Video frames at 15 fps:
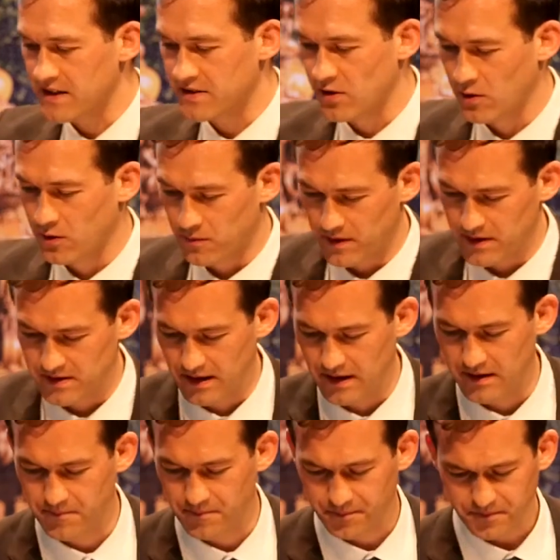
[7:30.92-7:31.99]
So
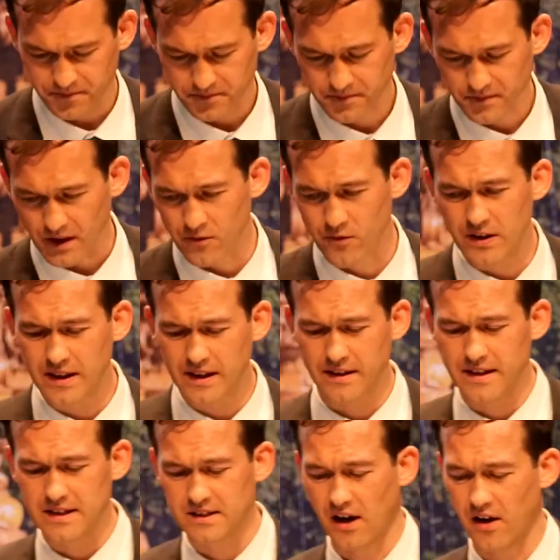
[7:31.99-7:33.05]
really
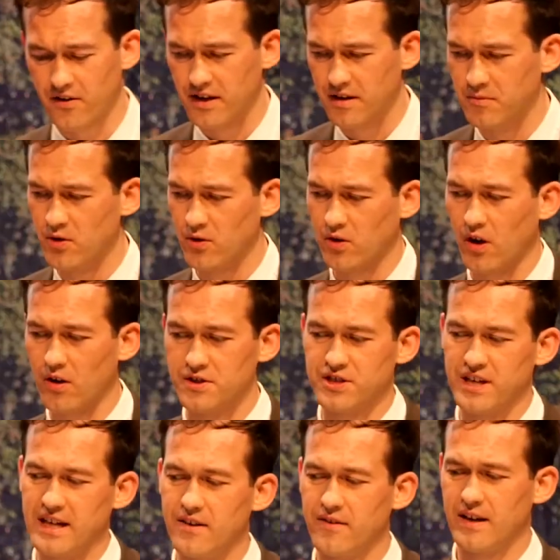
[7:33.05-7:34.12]
in this current
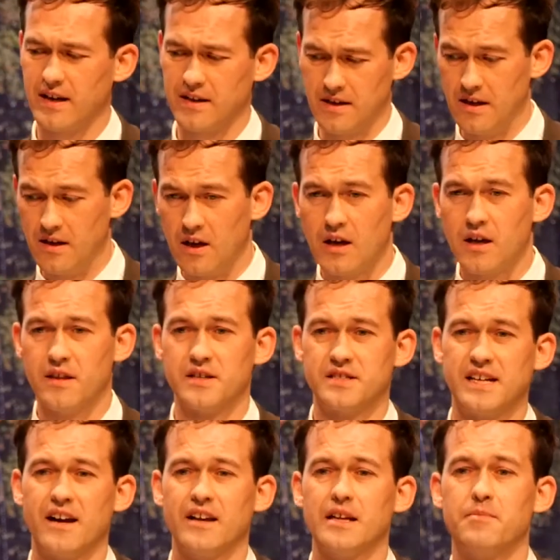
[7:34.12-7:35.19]
immuno-oncology era, there's
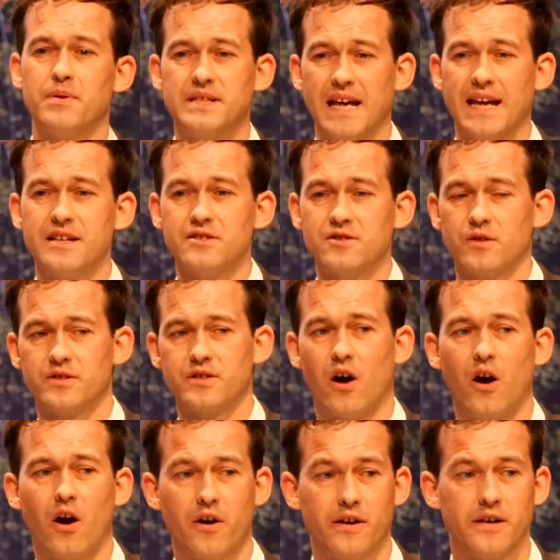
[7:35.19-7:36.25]
certainly potential to
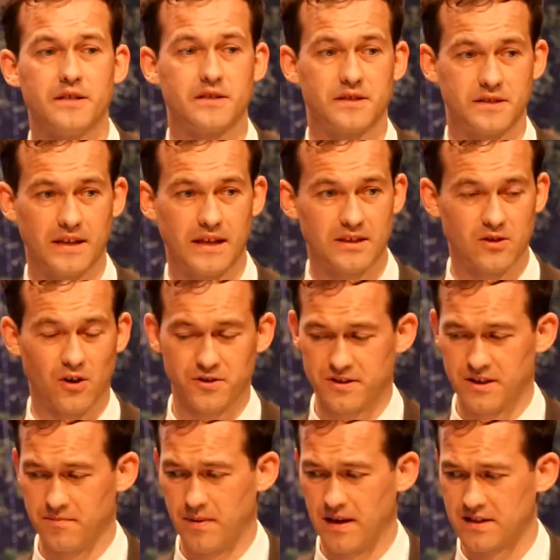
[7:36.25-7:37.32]
harness
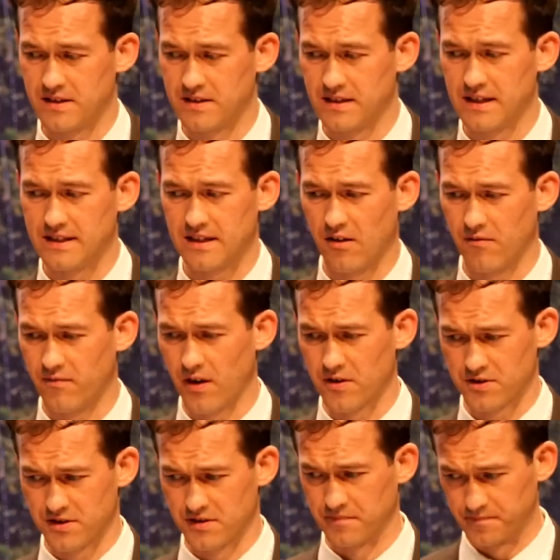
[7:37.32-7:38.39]
exhausted patient T cell
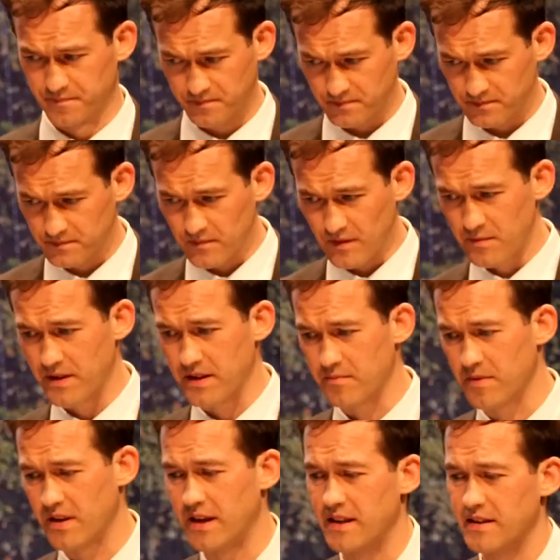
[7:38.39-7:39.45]
function.
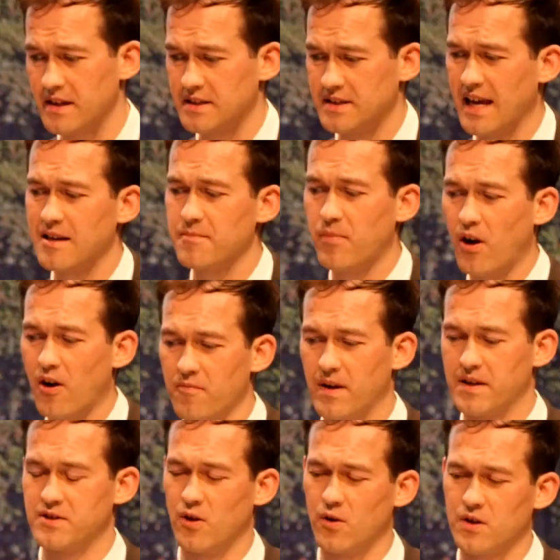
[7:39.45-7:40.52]
The second part of
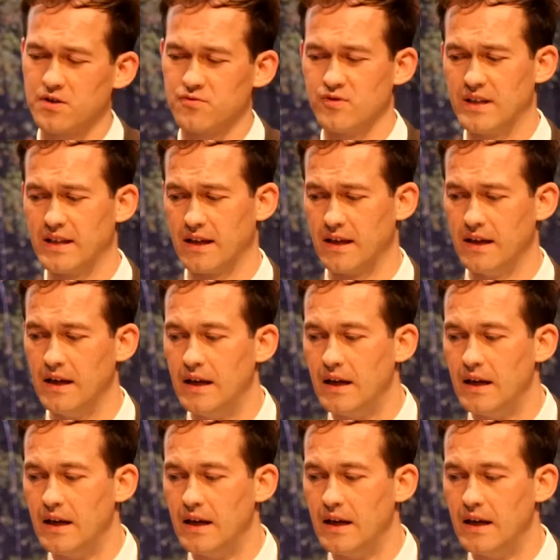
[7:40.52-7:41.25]
my talk is really